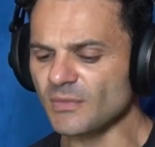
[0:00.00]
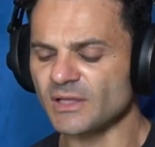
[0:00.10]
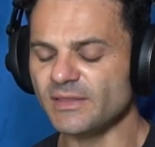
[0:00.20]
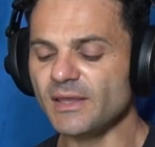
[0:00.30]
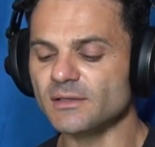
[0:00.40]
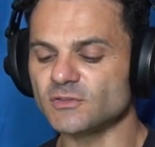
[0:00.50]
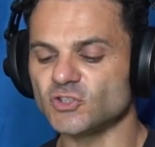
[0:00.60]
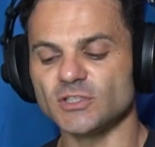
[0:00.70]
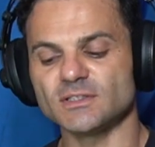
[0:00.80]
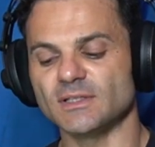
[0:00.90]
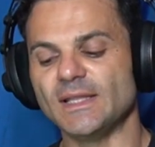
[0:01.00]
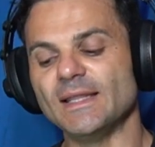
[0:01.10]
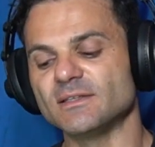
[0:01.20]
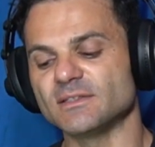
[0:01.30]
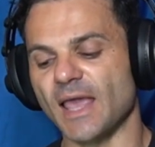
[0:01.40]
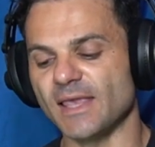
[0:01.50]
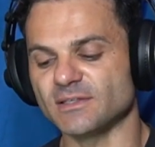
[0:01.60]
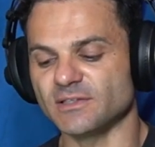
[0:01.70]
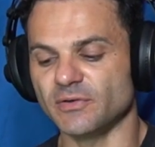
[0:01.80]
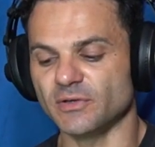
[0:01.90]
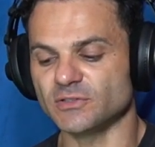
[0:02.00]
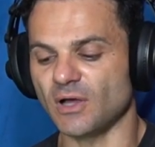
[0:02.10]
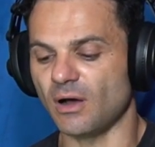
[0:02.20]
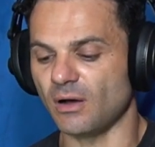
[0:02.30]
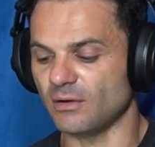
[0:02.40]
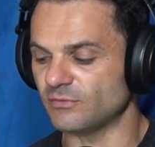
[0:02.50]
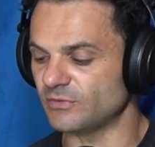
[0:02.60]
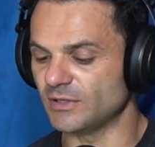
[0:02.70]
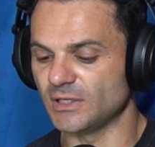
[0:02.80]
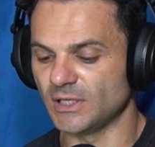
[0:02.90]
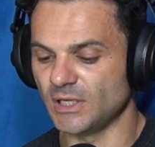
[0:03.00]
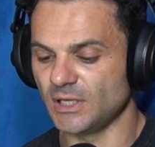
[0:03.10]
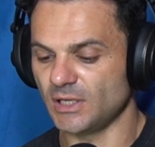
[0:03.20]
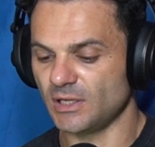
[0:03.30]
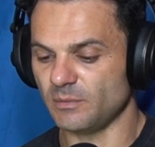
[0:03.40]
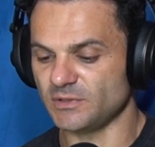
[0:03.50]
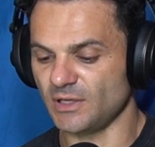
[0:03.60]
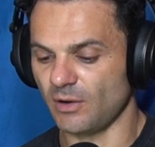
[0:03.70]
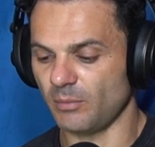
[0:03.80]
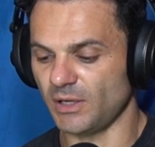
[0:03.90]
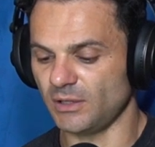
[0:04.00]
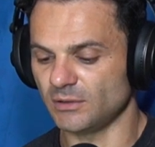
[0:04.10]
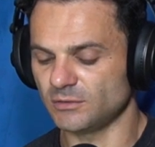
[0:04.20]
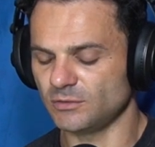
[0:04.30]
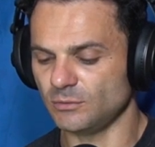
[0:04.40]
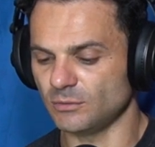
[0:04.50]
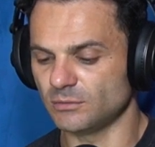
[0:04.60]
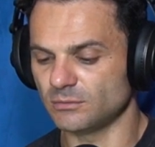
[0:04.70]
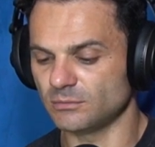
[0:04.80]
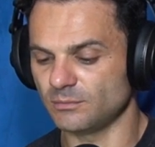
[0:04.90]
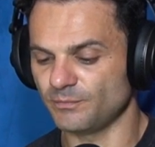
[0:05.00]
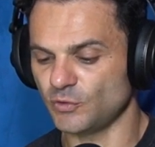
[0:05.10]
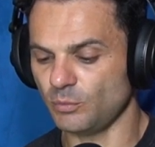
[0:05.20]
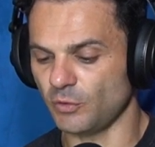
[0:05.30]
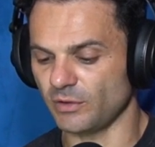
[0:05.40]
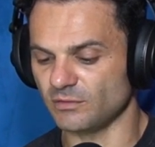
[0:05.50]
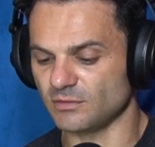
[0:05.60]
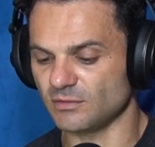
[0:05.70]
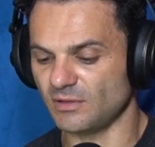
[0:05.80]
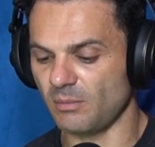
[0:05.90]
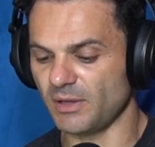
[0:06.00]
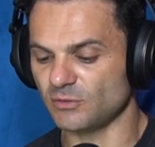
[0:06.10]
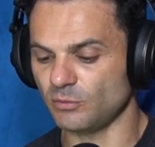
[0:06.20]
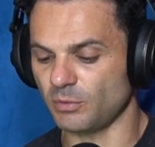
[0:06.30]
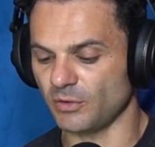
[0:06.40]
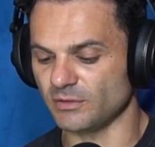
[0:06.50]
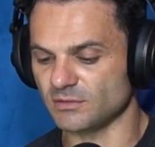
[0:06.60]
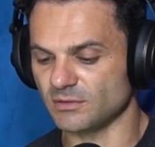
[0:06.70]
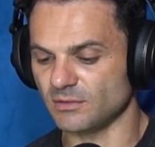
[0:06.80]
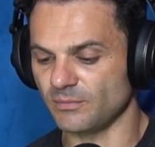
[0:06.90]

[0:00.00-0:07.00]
they just list a series of, let me see how many, 2 points. They make 2 points.